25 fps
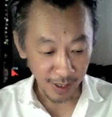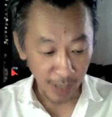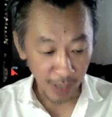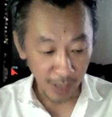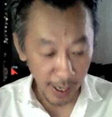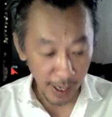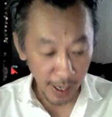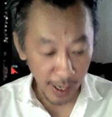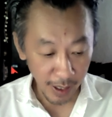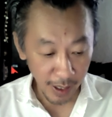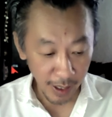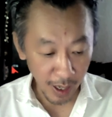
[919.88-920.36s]

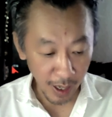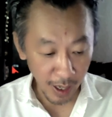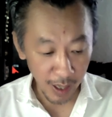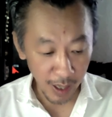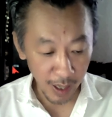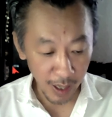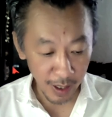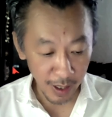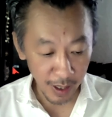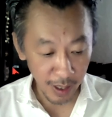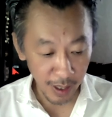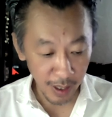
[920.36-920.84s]
Like
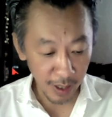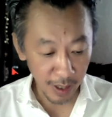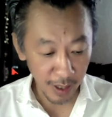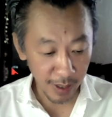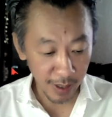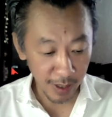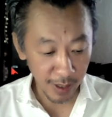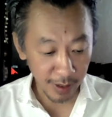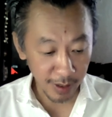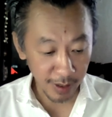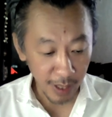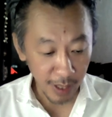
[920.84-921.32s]
Kali,
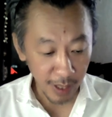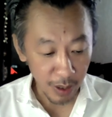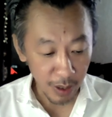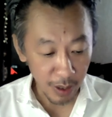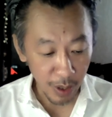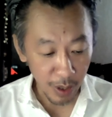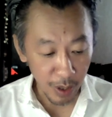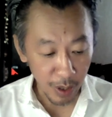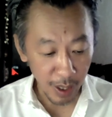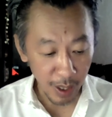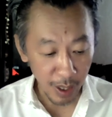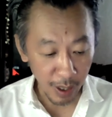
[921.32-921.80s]
the
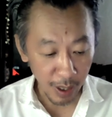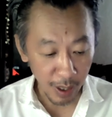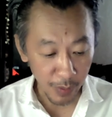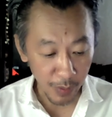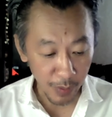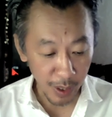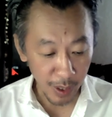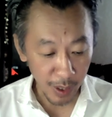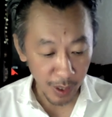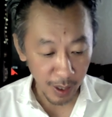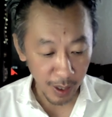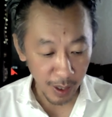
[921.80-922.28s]
Tantric
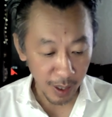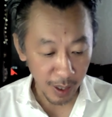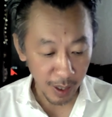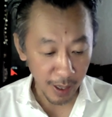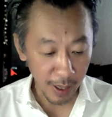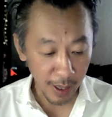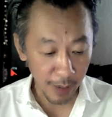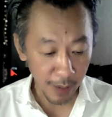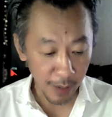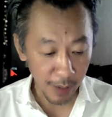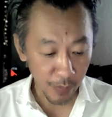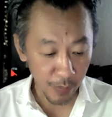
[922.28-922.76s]

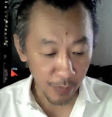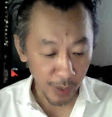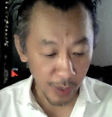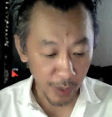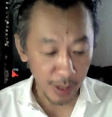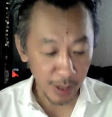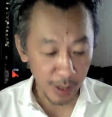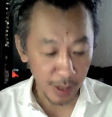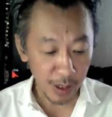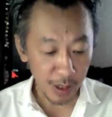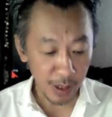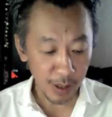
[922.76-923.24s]
Kamala
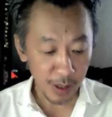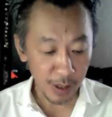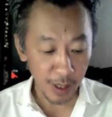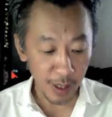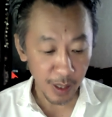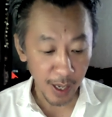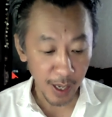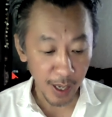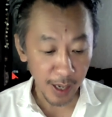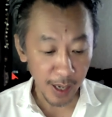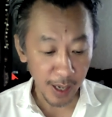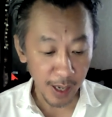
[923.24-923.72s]
embraces the
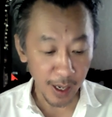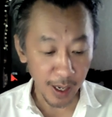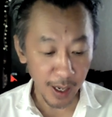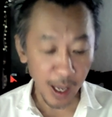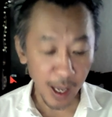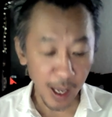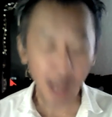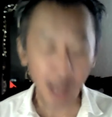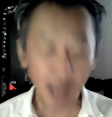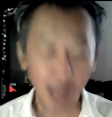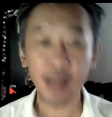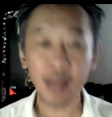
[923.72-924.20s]
light
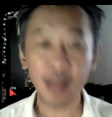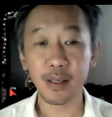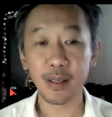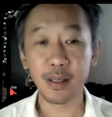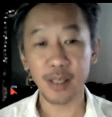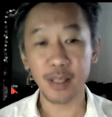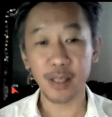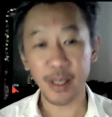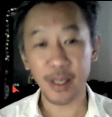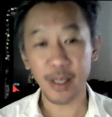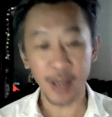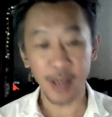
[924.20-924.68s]

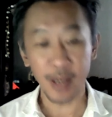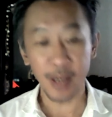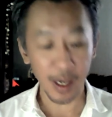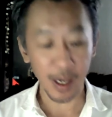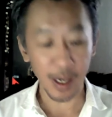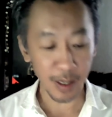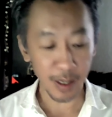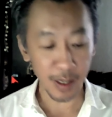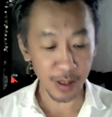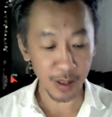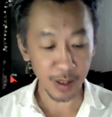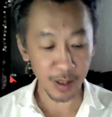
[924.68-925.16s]
and the
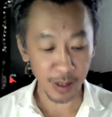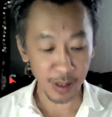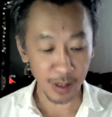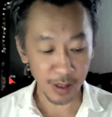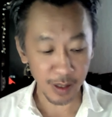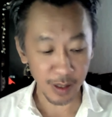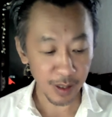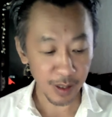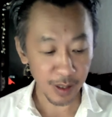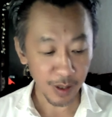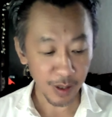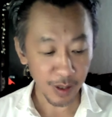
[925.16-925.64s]

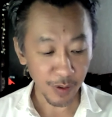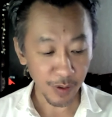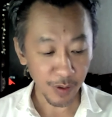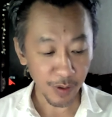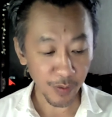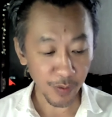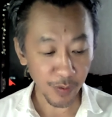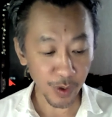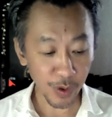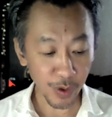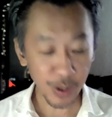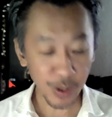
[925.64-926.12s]
darkness,
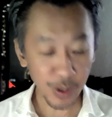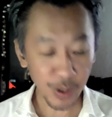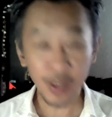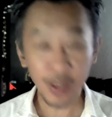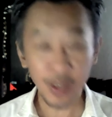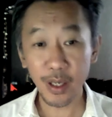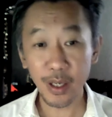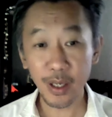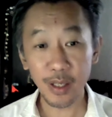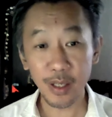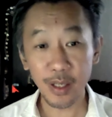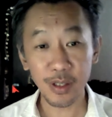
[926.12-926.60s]
for
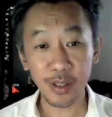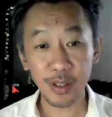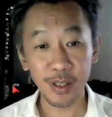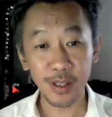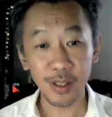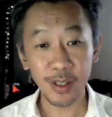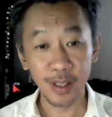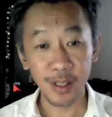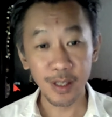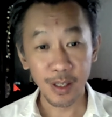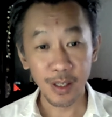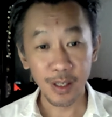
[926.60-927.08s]
she
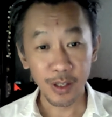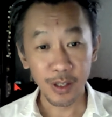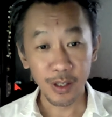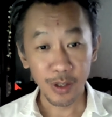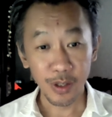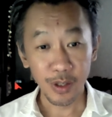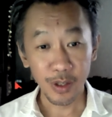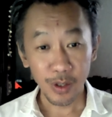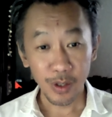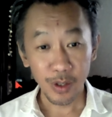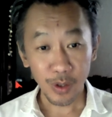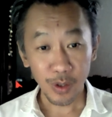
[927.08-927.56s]
is
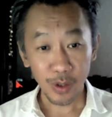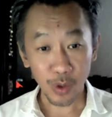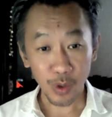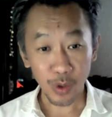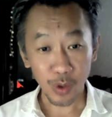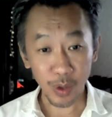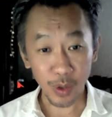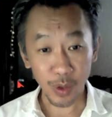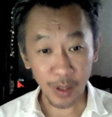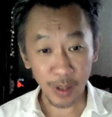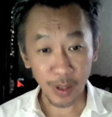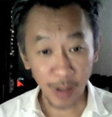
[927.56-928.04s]

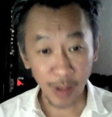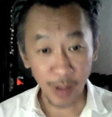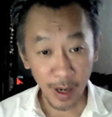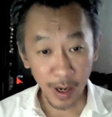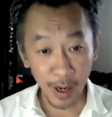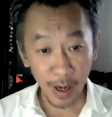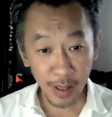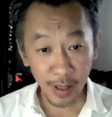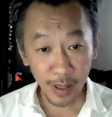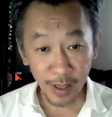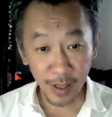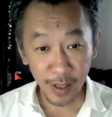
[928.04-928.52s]

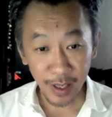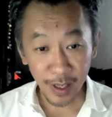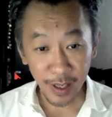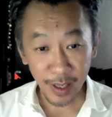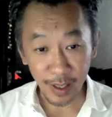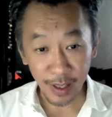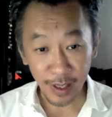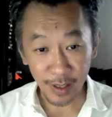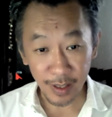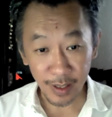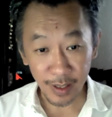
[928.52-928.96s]
totality.